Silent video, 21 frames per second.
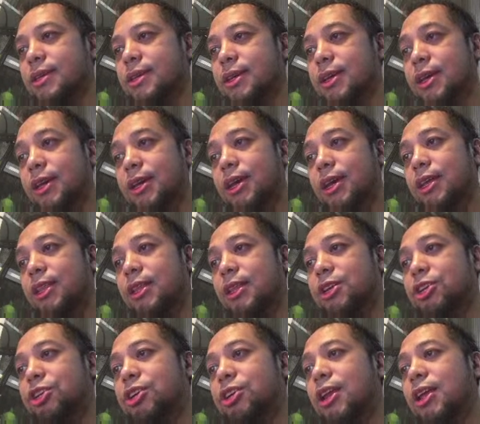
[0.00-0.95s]

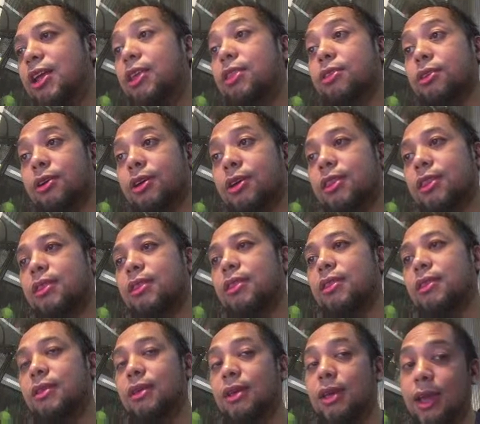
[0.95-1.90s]
Initially, I thought,
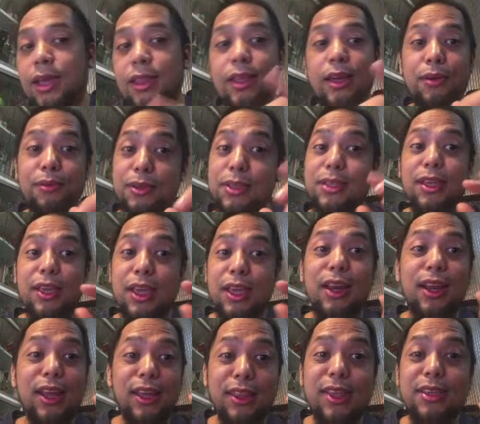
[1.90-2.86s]
and I was thinking like
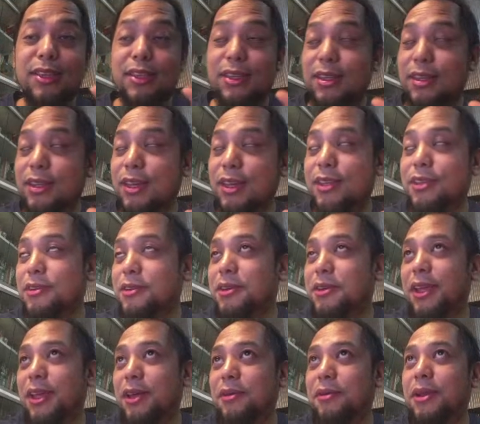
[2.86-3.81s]
this yesterday
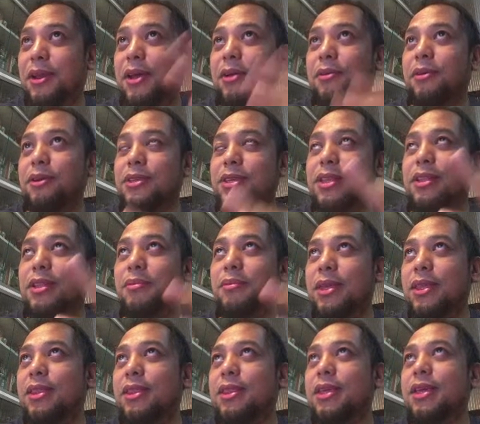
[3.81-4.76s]
when I was in a
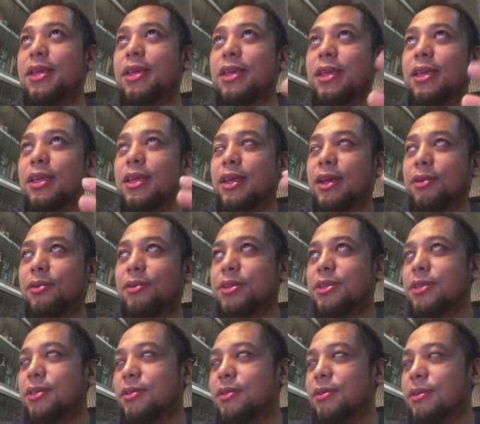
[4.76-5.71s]
meeting, I was
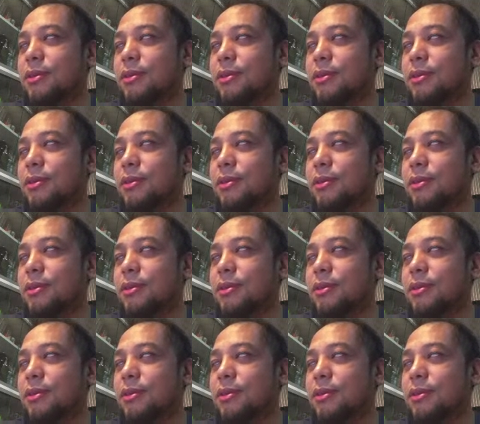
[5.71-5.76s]
in